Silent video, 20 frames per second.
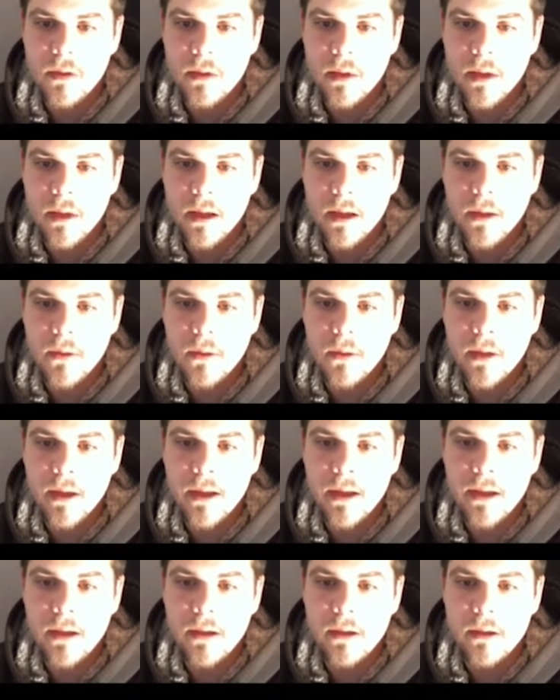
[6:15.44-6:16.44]
Like right
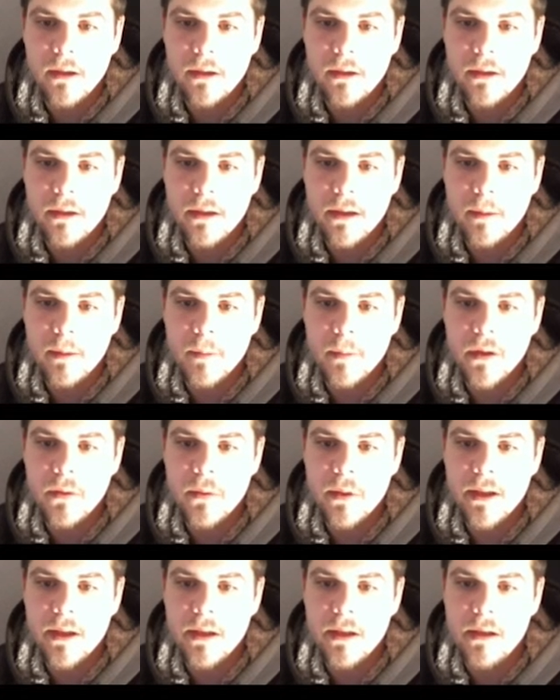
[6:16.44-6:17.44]
here, in
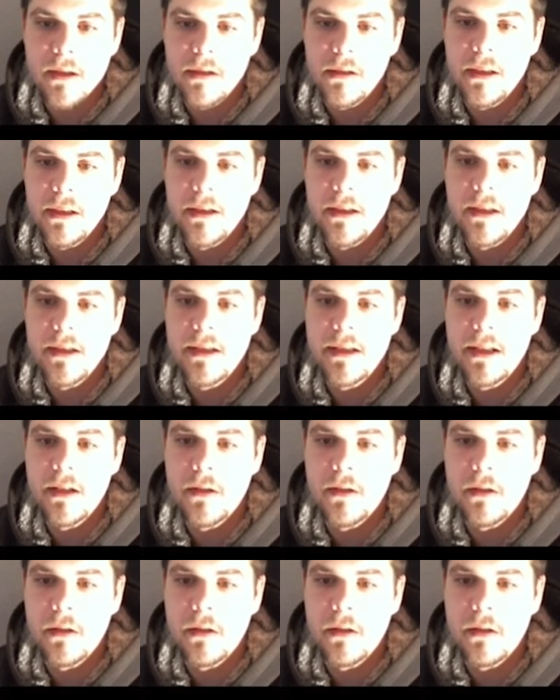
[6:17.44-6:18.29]
between color, in the center,